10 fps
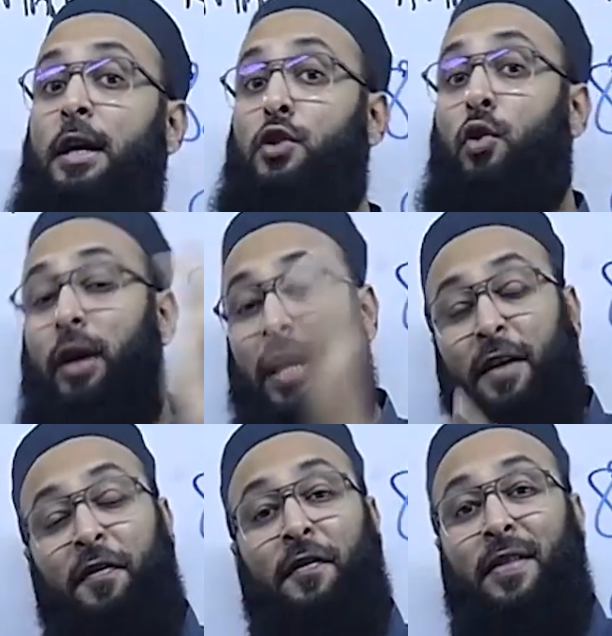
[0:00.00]
So
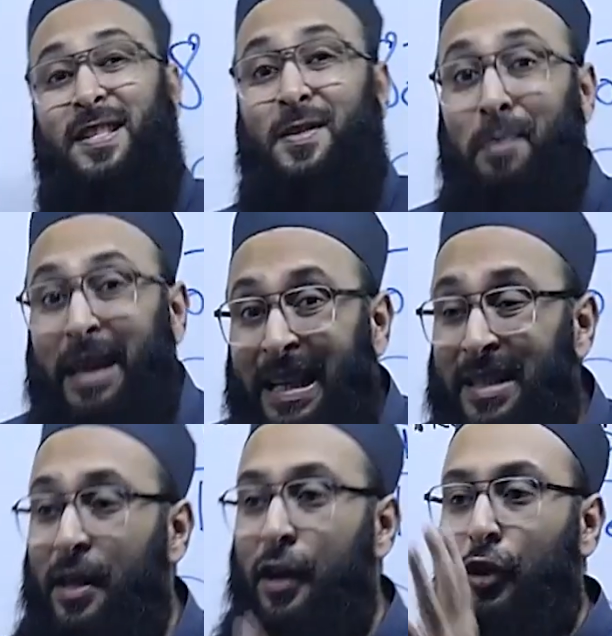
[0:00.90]
if this
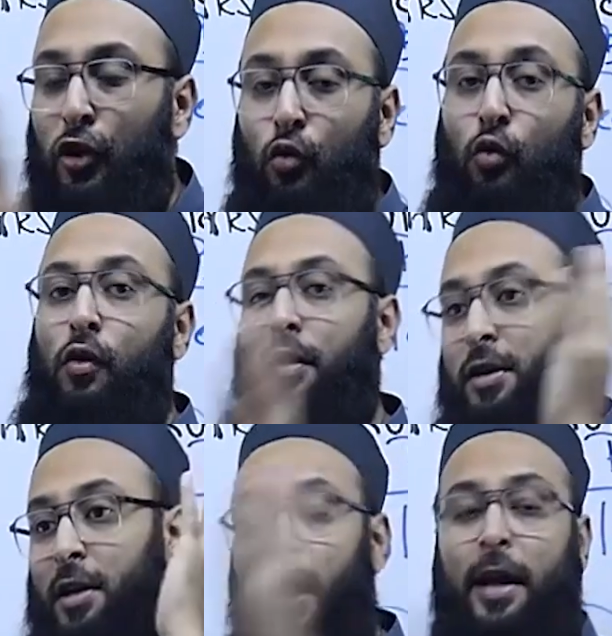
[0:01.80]
means you
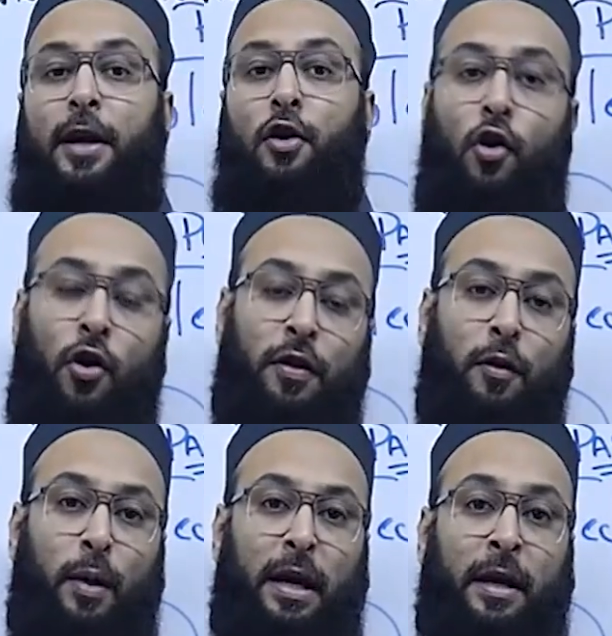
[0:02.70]
target on
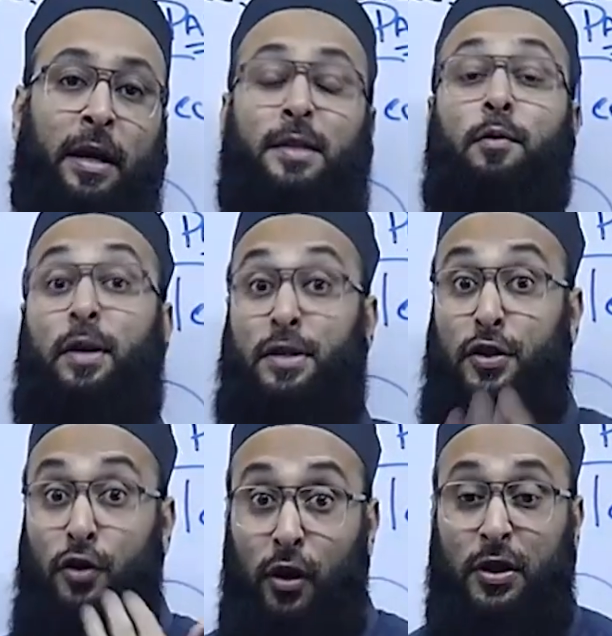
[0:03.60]
the weakness, which
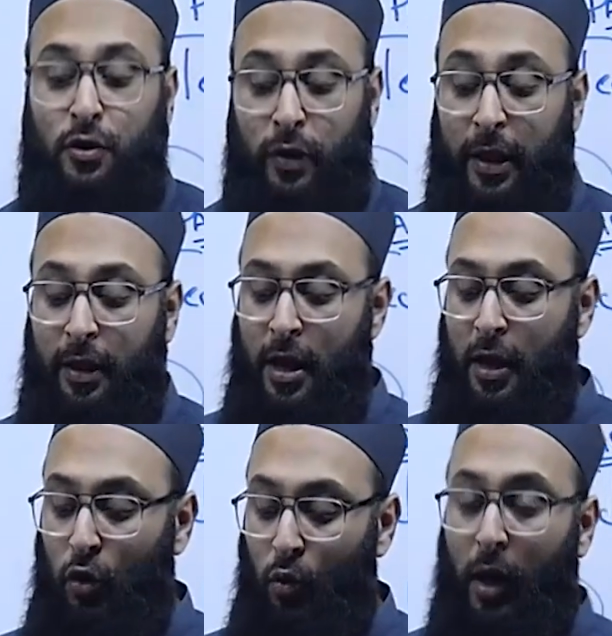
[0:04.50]
is your strength,
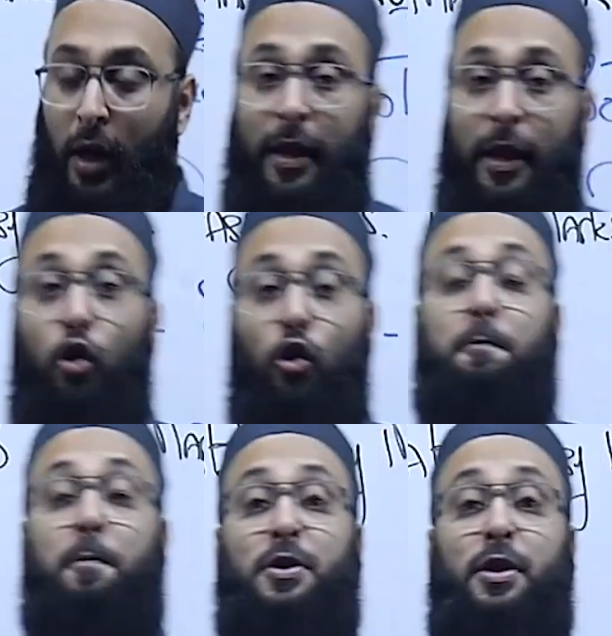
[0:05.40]
you are in a
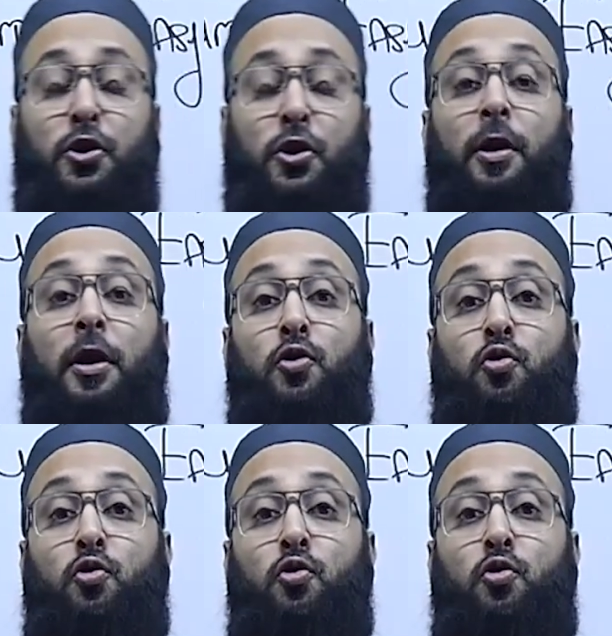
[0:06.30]
good position